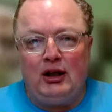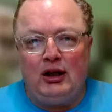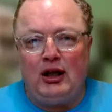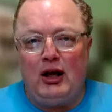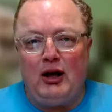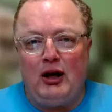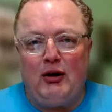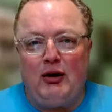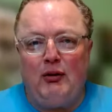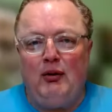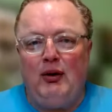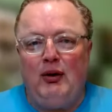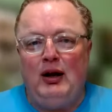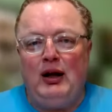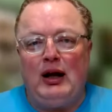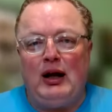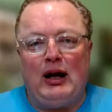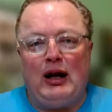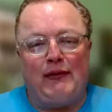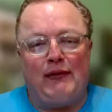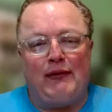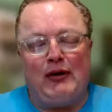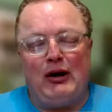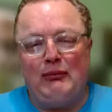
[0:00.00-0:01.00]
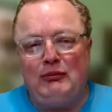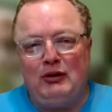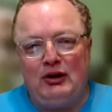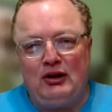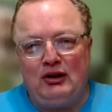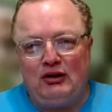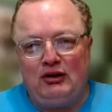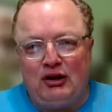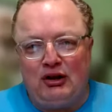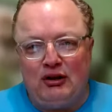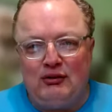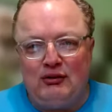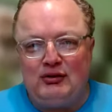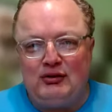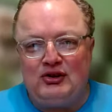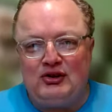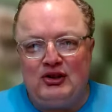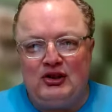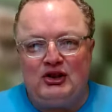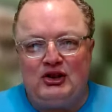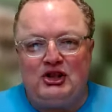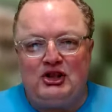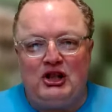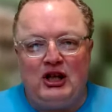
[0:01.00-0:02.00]
If I'm going to
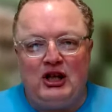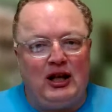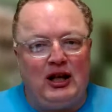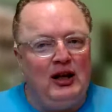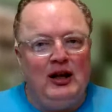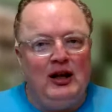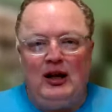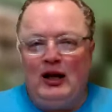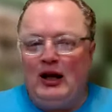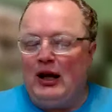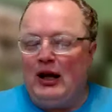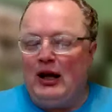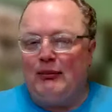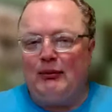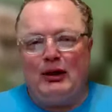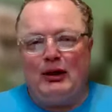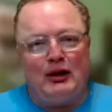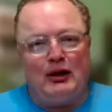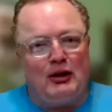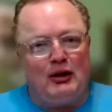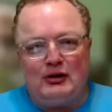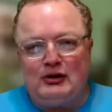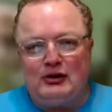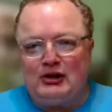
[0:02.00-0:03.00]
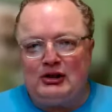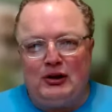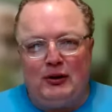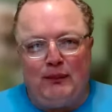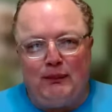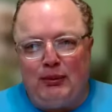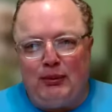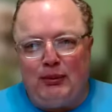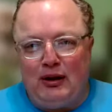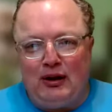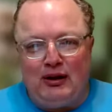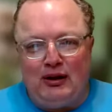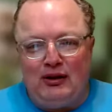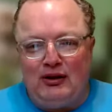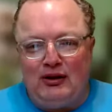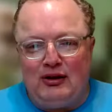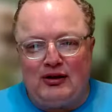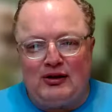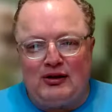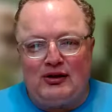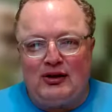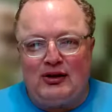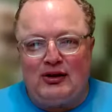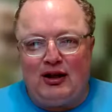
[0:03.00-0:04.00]
toast the shit, I'm not also
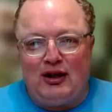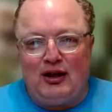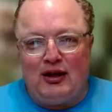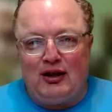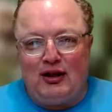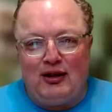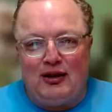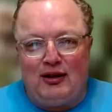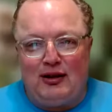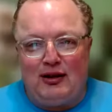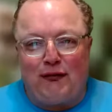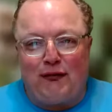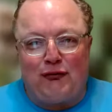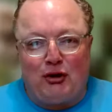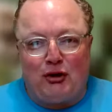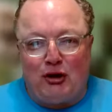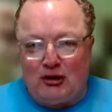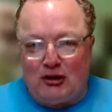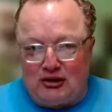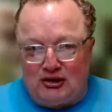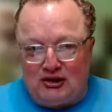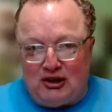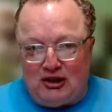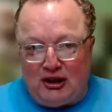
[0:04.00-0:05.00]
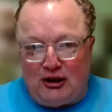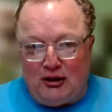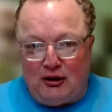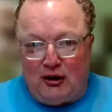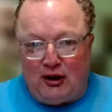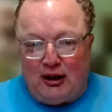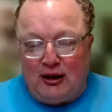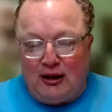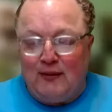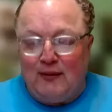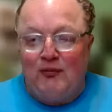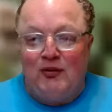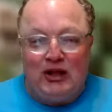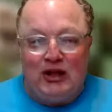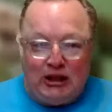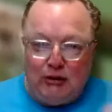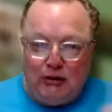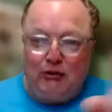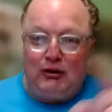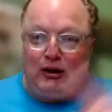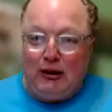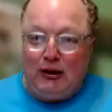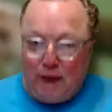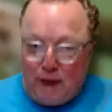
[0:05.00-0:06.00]
putting the frosting on.
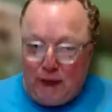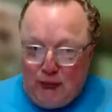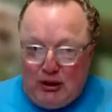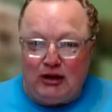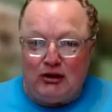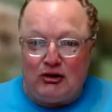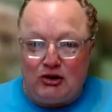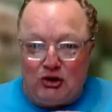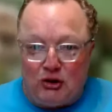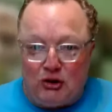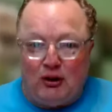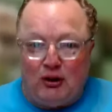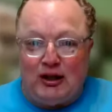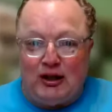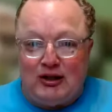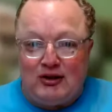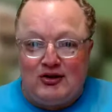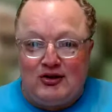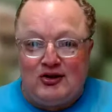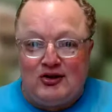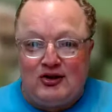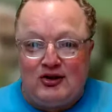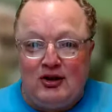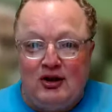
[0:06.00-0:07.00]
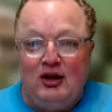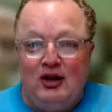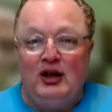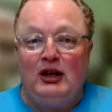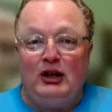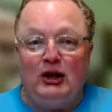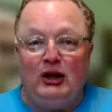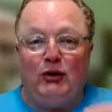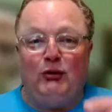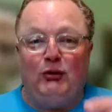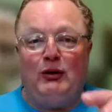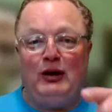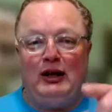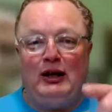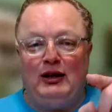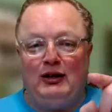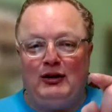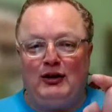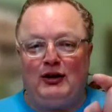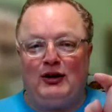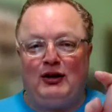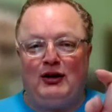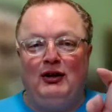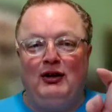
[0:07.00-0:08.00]
You give me a choice. You
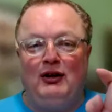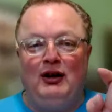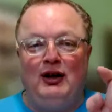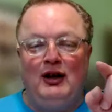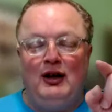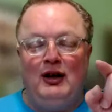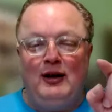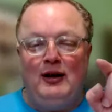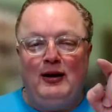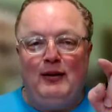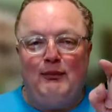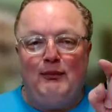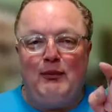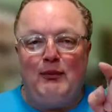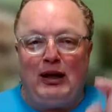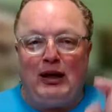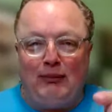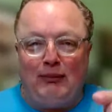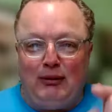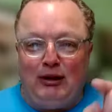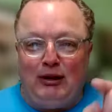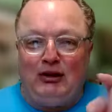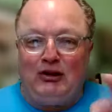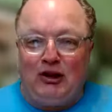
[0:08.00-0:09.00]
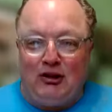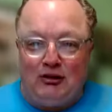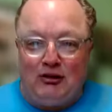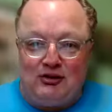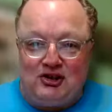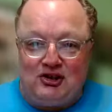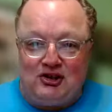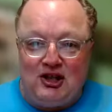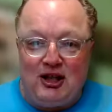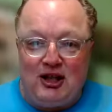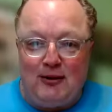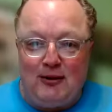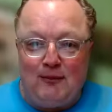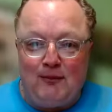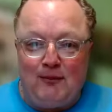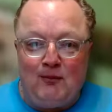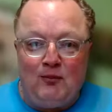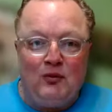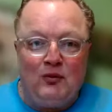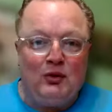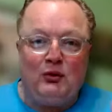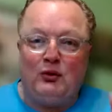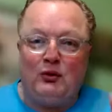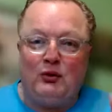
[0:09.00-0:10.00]
either make me toast it
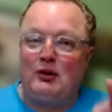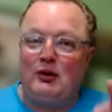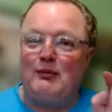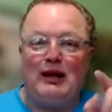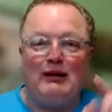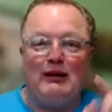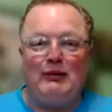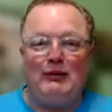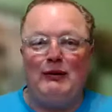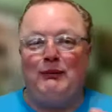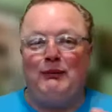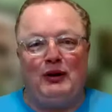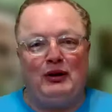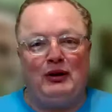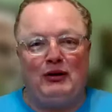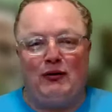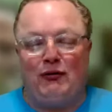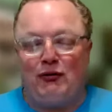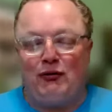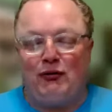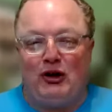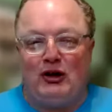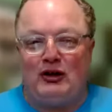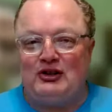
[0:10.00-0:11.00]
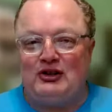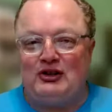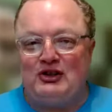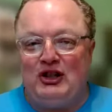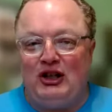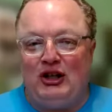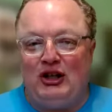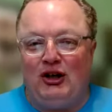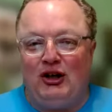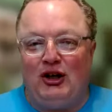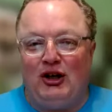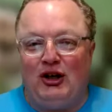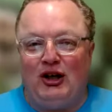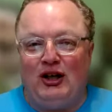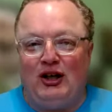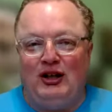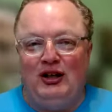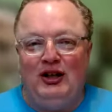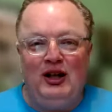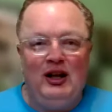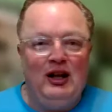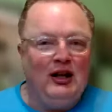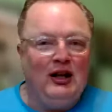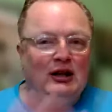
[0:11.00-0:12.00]
or make me put the frosting
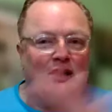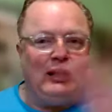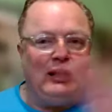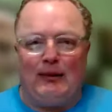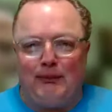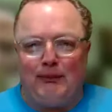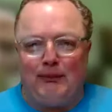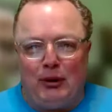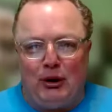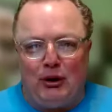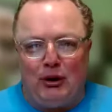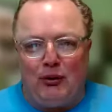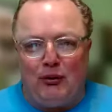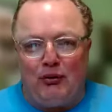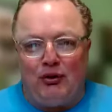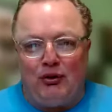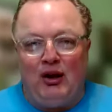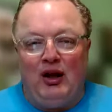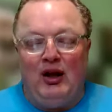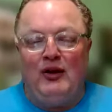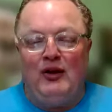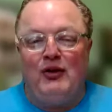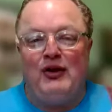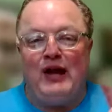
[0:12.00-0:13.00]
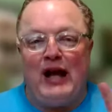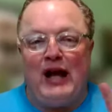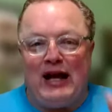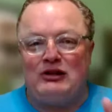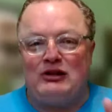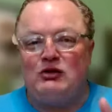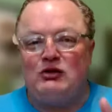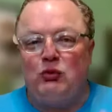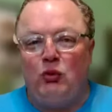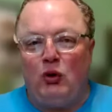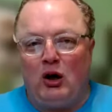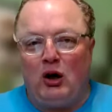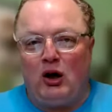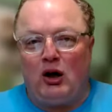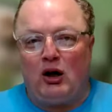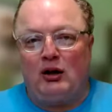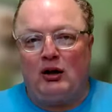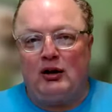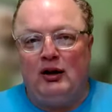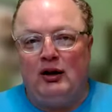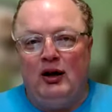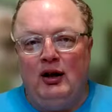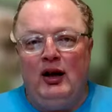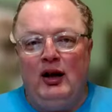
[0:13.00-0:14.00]
on, not both. That's
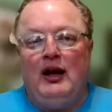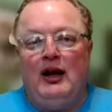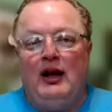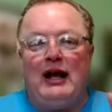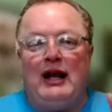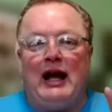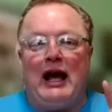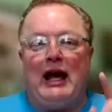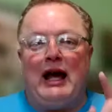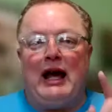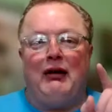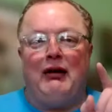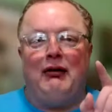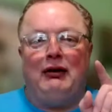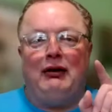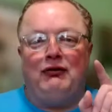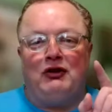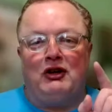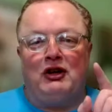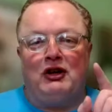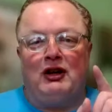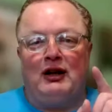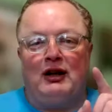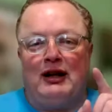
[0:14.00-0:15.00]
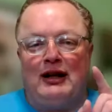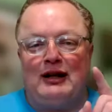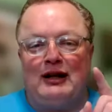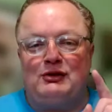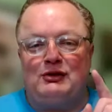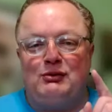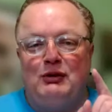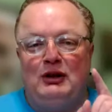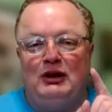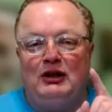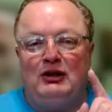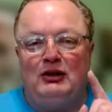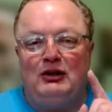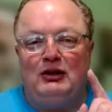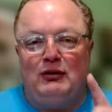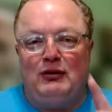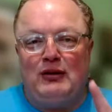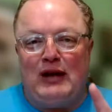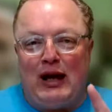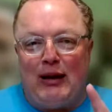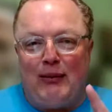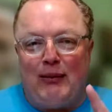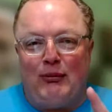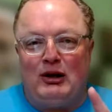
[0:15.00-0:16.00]
work. Now, if you're going to ask me to
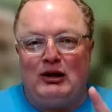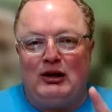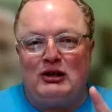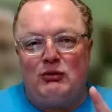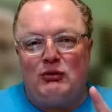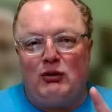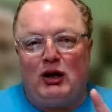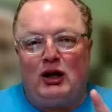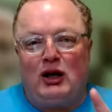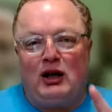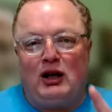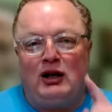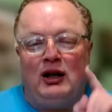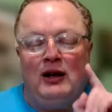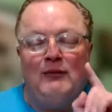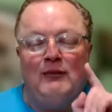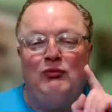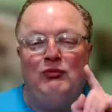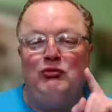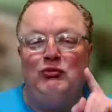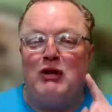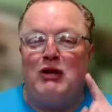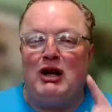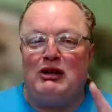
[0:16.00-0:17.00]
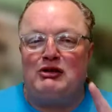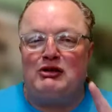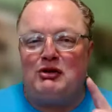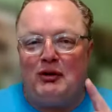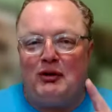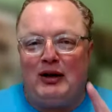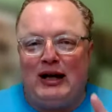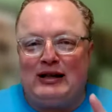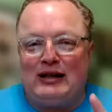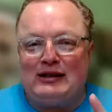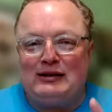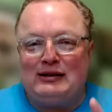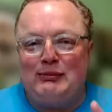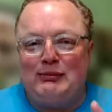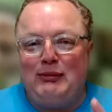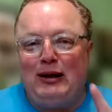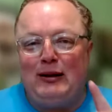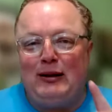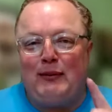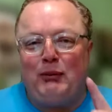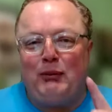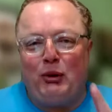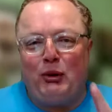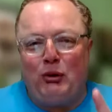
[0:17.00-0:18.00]
do that much work, you may also ask
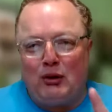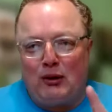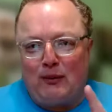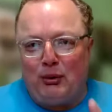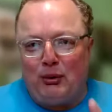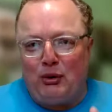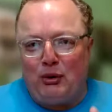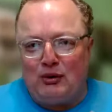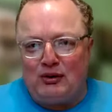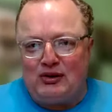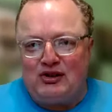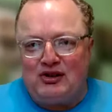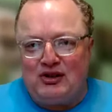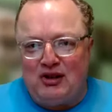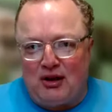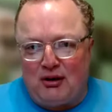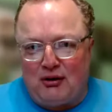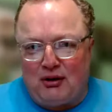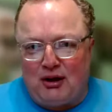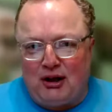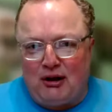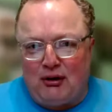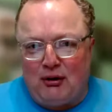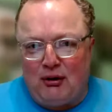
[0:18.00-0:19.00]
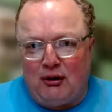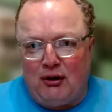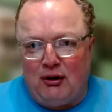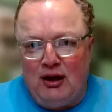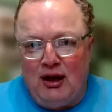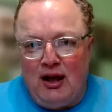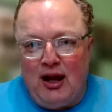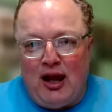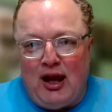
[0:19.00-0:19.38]
me to pour a bowl of cereal.